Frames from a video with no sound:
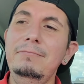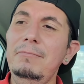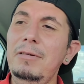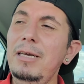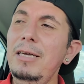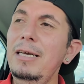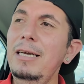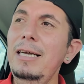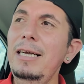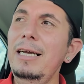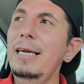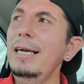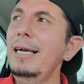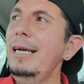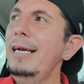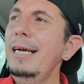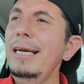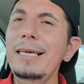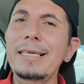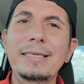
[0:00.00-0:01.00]
Uh, I
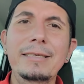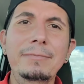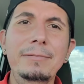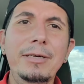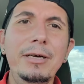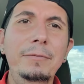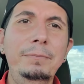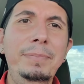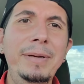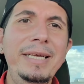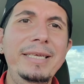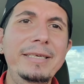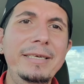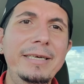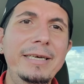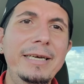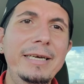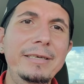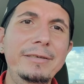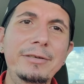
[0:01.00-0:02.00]
I ate some good pizza
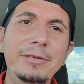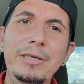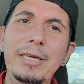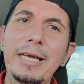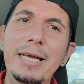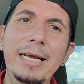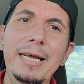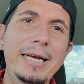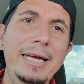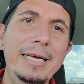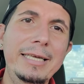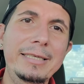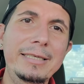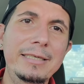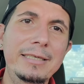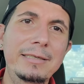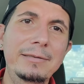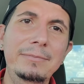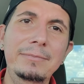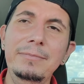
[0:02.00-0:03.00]
yesterday. I got
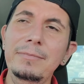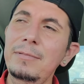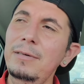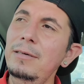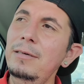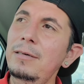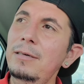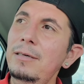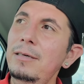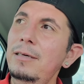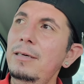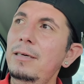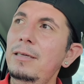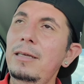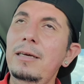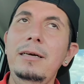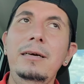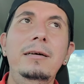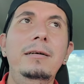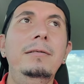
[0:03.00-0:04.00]
some, you
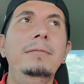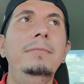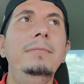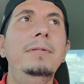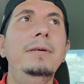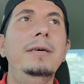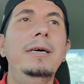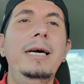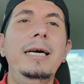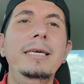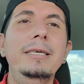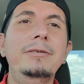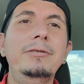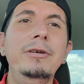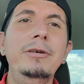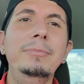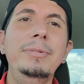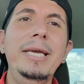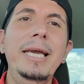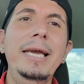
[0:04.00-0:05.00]
know, ice
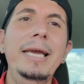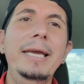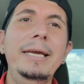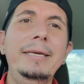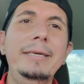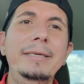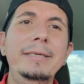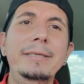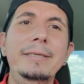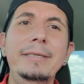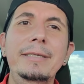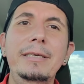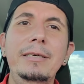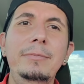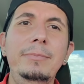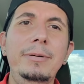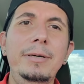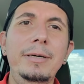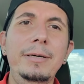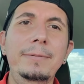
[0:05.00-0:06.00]
cream cake. You
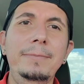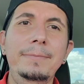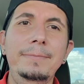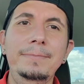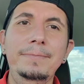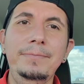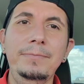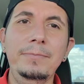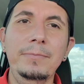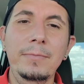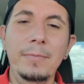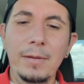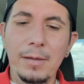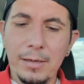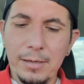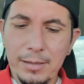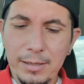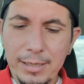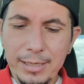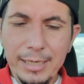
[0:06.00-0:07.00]
know, but
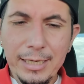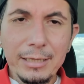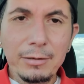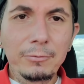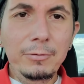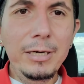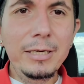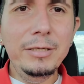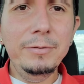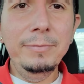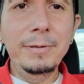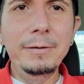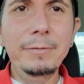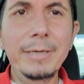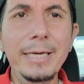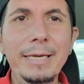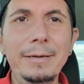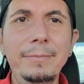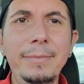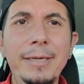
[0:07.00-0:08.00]
you know, I gotta watch my
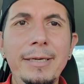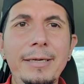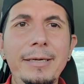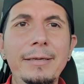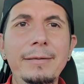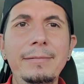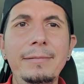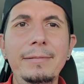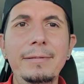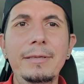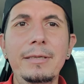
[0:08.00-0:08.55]
weight, man.